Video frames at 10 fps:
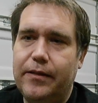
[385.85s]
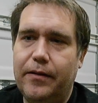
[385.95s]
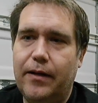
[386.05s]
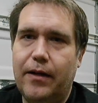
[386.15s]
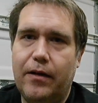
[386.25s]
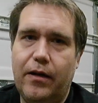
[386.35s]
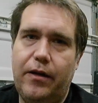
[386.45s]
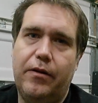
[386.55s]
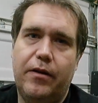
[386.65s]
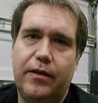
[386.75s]
you're not gonna,
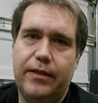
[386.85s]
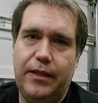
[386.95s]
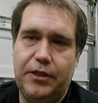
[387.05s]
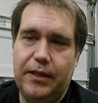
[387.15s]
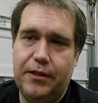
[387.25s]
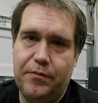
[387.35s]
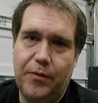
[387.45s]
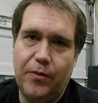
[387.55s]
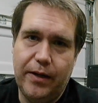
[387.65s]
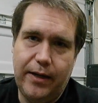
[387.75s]
you're gonna see it
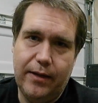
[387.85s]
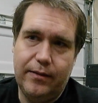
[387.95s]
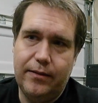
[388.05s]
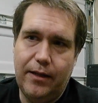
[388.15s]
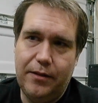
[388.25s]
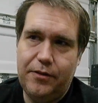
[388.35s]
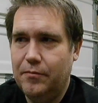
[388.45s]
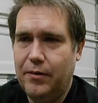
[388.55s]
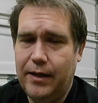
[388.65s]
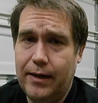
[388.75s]
smoking and such
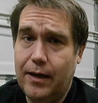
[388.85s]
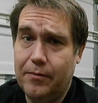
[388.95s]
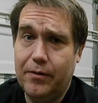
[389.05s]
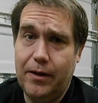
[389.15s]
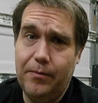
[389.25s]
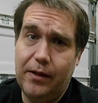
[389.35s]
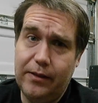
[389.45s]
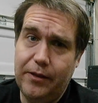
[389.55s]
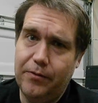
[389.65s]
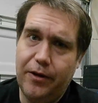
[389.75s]
when it not running well,
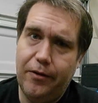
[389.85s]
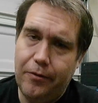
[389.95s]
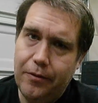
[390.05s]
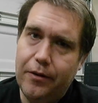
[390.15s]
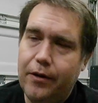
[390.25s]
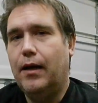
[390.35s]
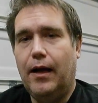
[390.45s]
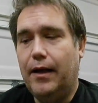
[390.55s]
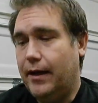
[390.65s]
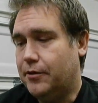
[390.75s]
and you'll know.
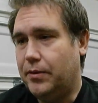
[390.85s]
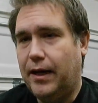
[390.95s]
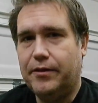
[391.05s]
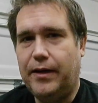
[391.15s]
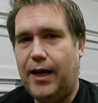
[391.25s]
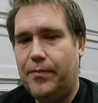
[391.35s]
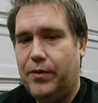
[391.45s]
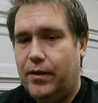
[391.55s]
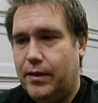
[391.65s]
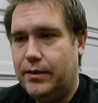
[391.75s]
Uh, that's what actually happened on this